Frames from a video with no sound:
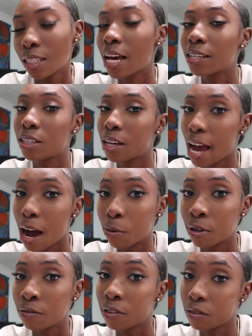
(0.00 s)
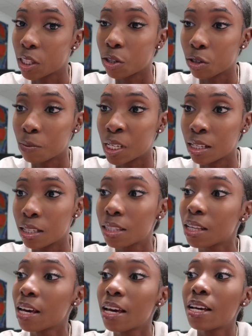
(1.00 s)
It's actually an hour and 53
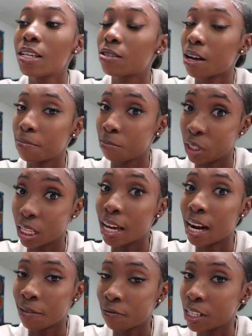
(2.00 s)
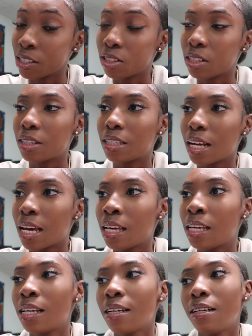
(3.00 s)
minutes. So I'm glad I finished it
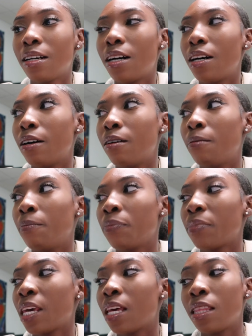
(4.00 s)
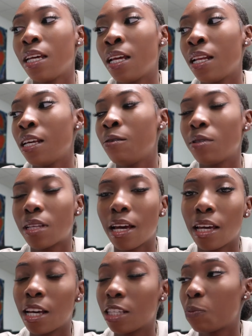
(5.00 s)
today. Um, and then it was
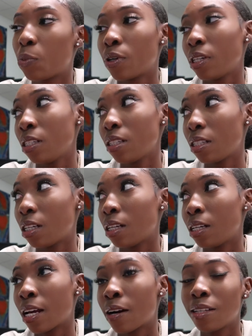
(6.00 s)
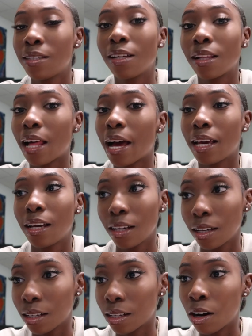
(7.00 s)
like exporting. and it's done now. It took like
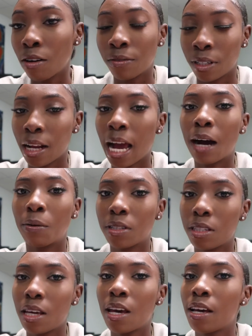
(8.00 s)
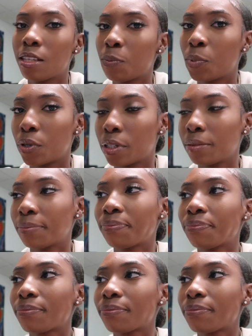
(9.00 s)
over an hour to export.